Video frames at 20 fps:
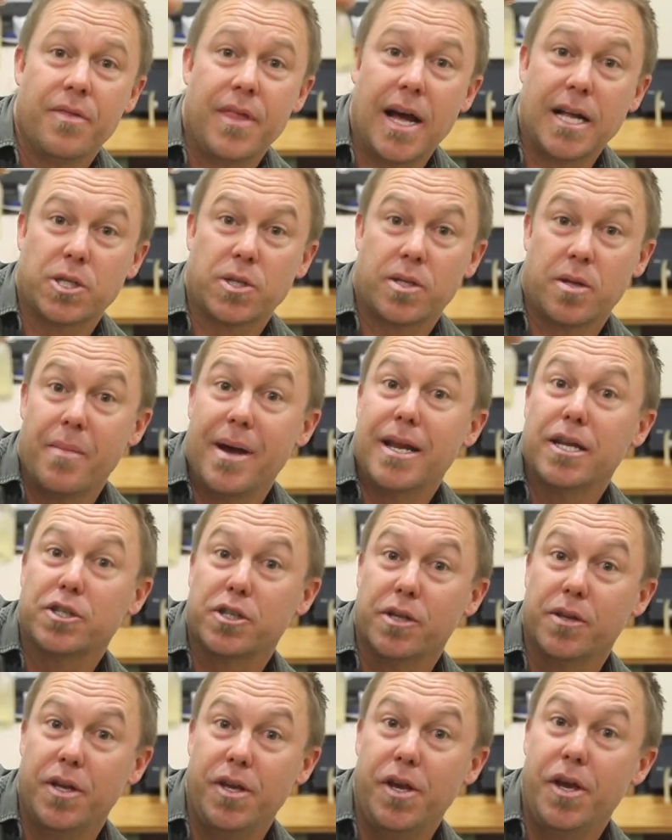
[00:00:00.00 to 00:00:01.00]
That's the
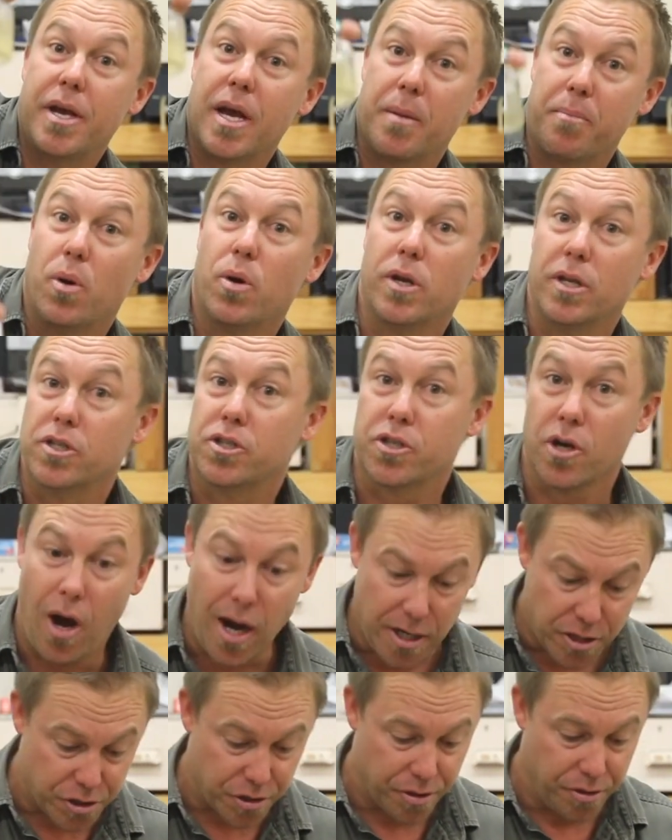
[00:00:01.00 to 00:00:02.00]
medicine that you get put
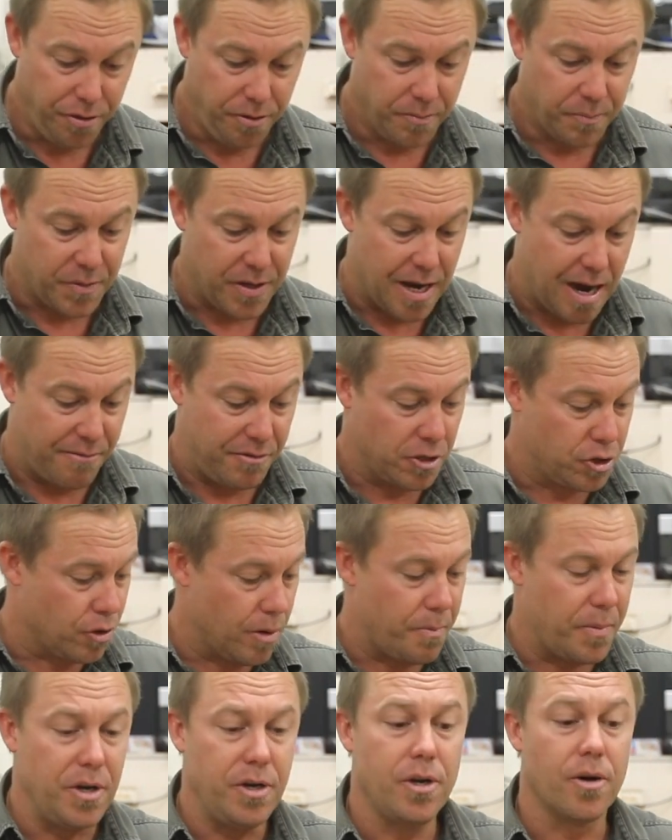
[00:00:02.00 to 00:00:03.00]
inside you. You have a
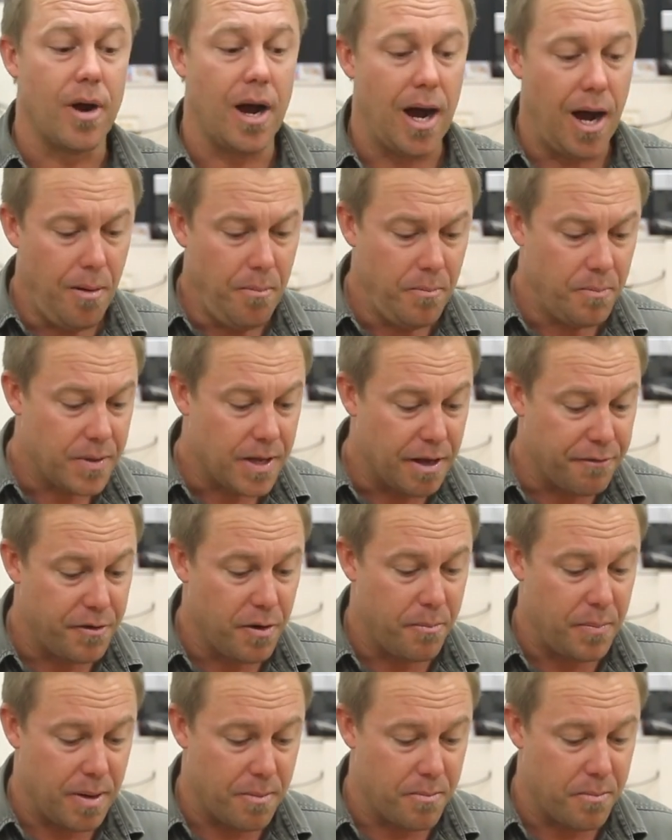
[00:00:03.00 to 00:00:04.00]
drip in your arm if you're
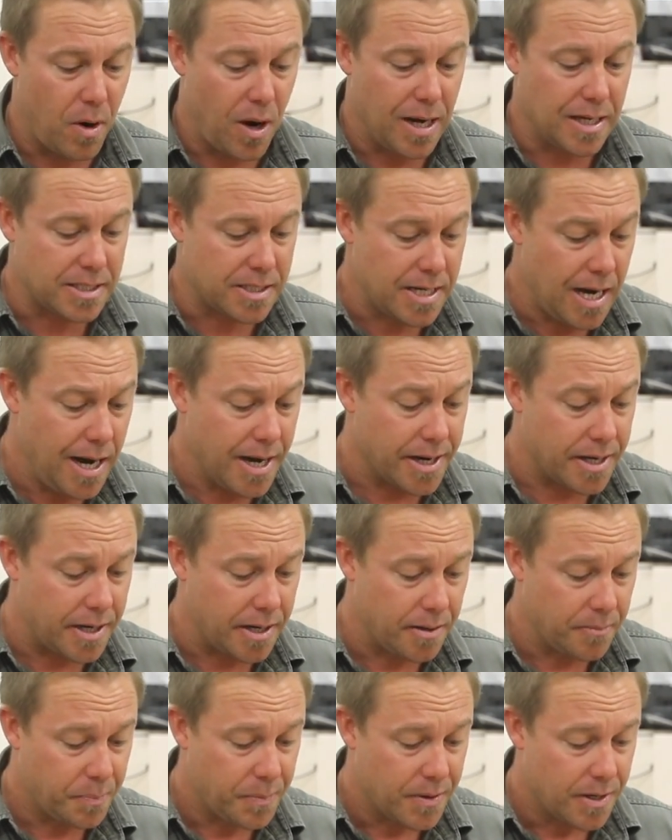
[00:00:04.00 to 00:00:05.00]
bitten by a snake
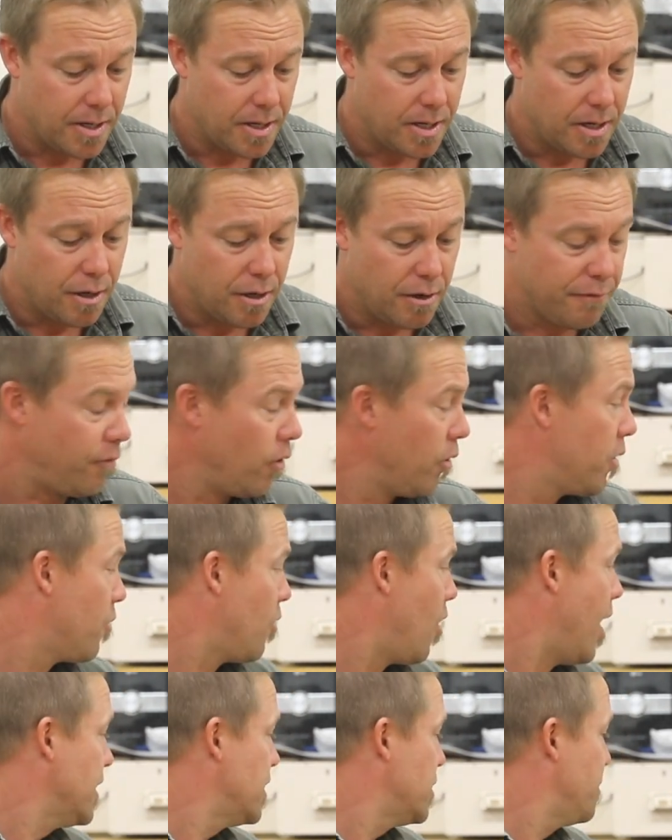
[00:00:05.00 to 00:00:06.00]
for the
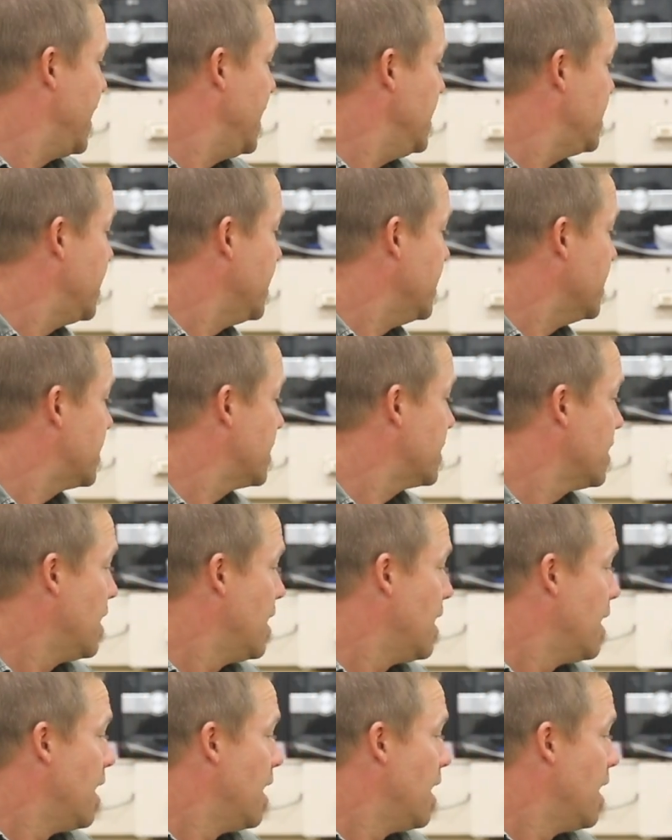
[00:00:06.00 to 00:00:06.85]
right species.